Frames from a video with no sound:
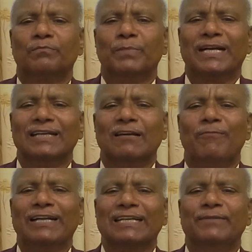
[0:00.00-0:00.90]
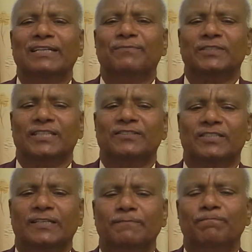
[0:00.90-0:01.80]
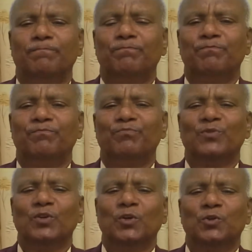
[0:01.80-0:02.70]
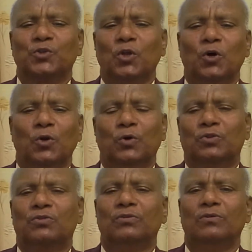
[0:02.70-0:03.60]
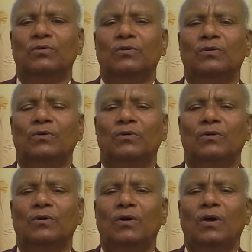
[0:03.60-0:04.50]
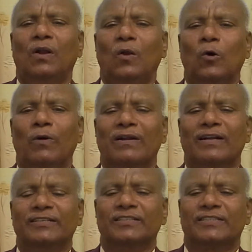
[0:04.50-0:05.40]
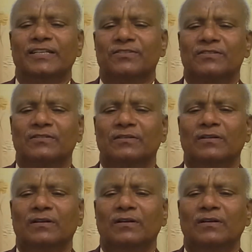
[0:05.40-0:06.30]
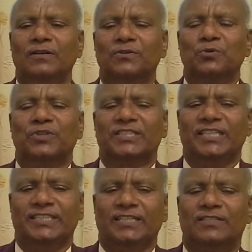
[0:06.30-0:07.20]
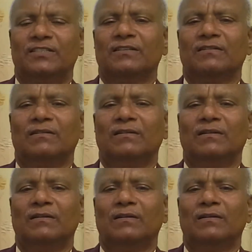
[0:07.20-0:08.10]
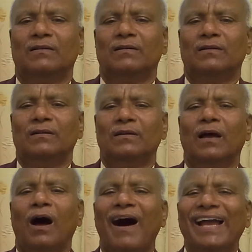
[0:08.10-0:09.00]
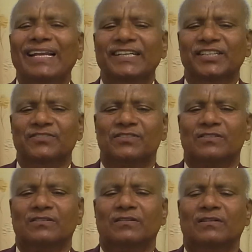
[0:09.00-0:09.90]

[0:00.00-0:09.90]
because of vitamin A deficiency, slow growth, lower resistance to diseases, eye lesions,